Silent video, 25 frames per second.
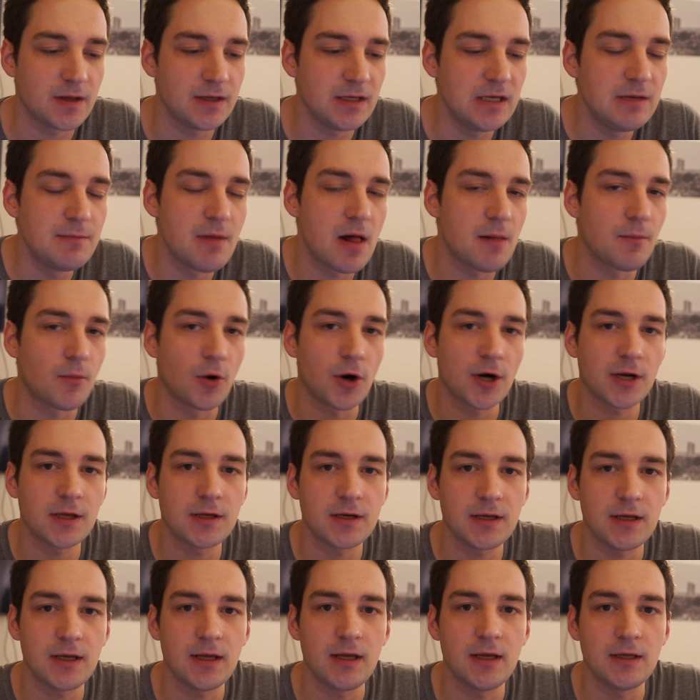email
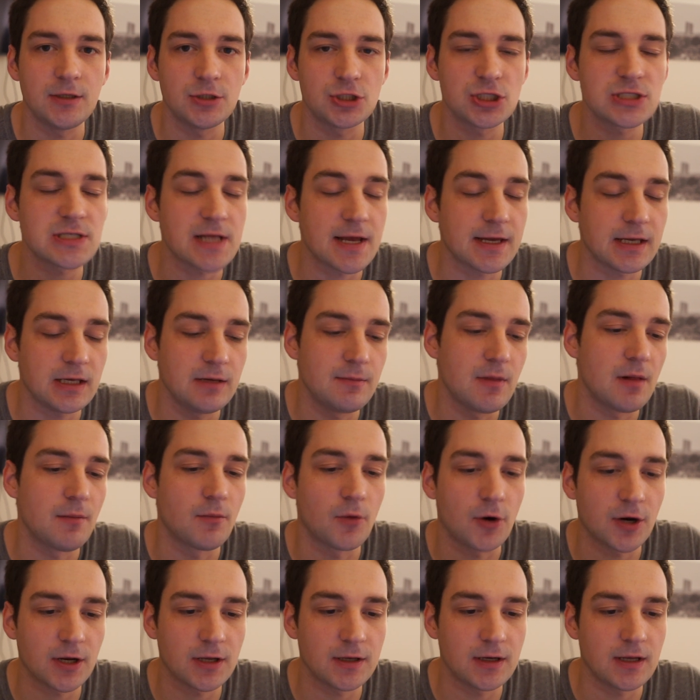marketing, just like email
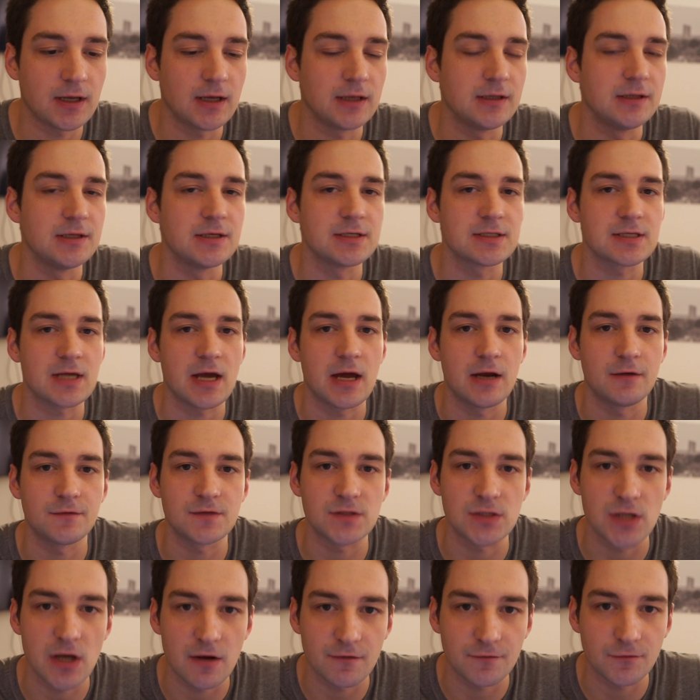marketing and this kind of
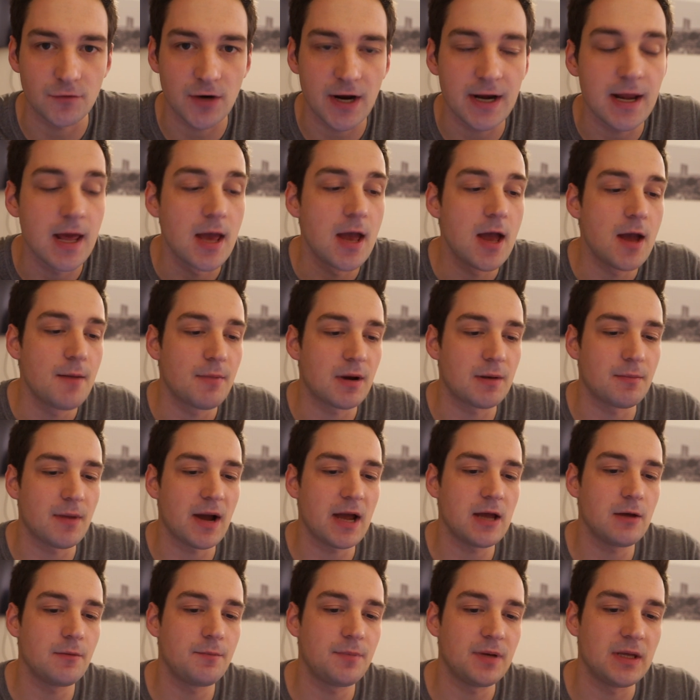stuff, right? But in
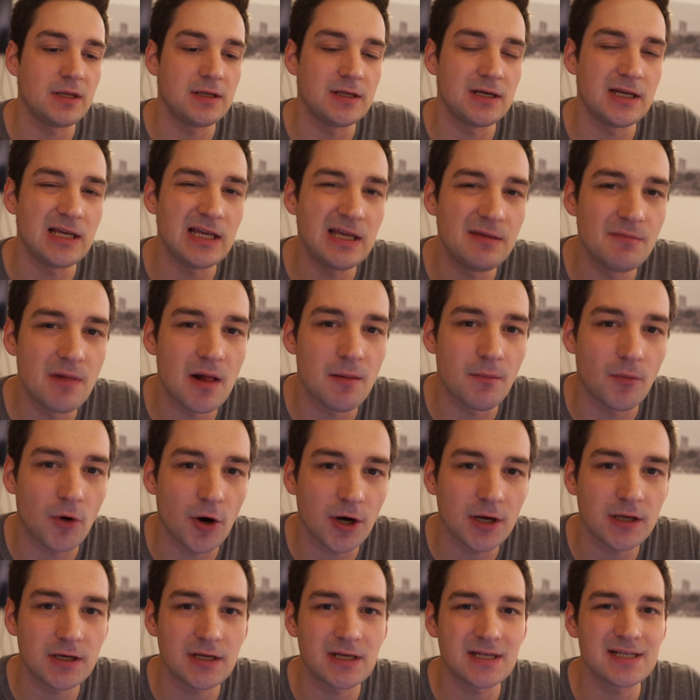my opinion, email
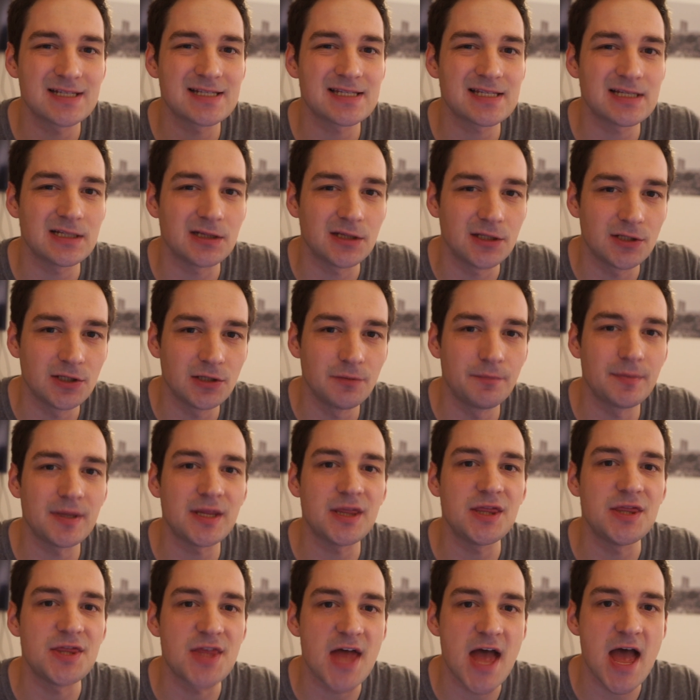marketing is a little
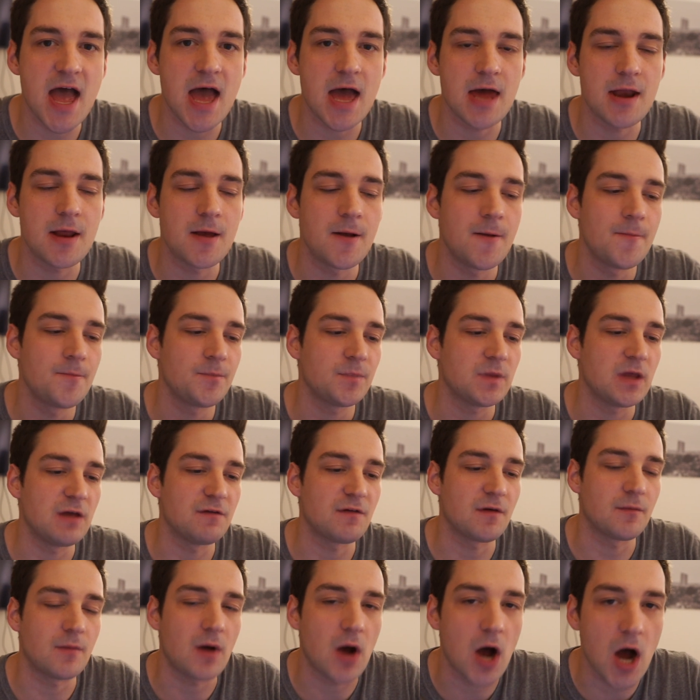bit dead, if
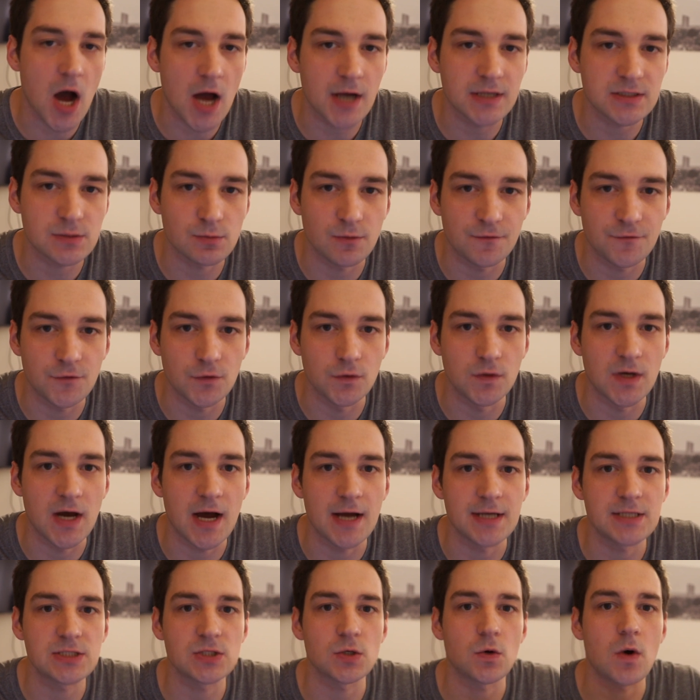I'm honest with you
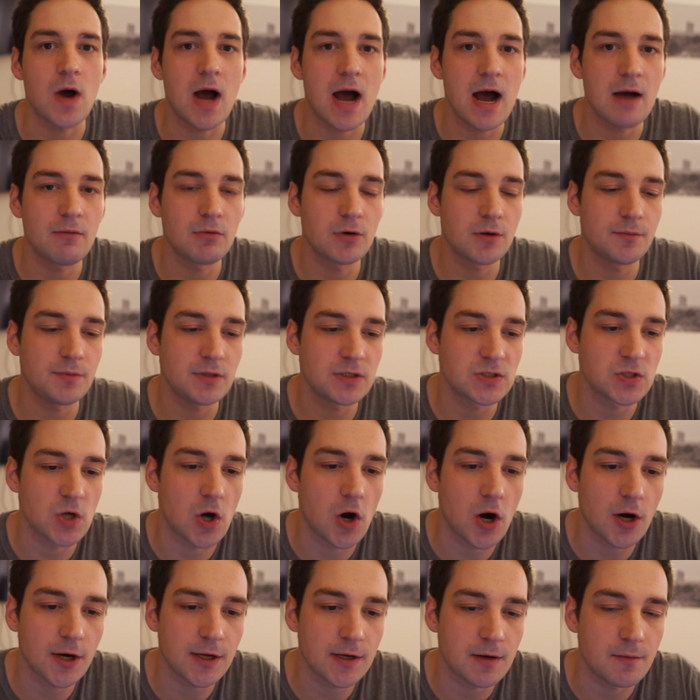guys. So I want to be
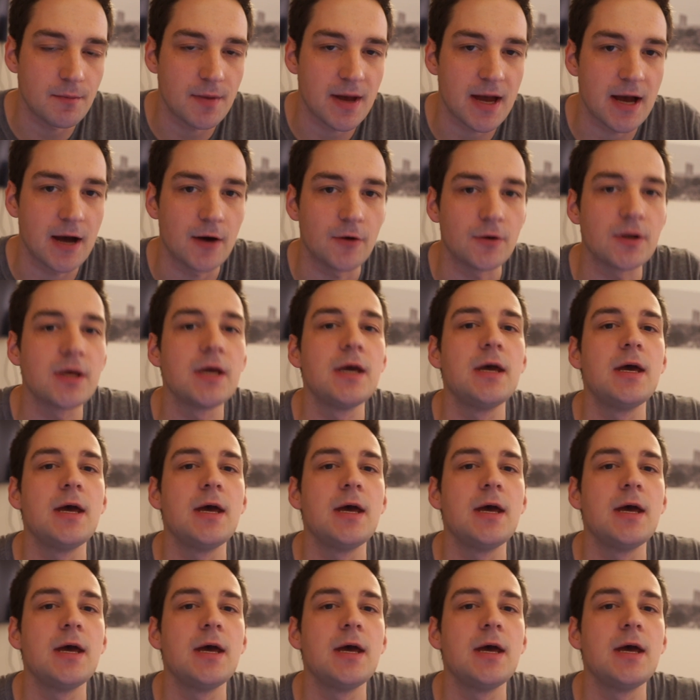talking about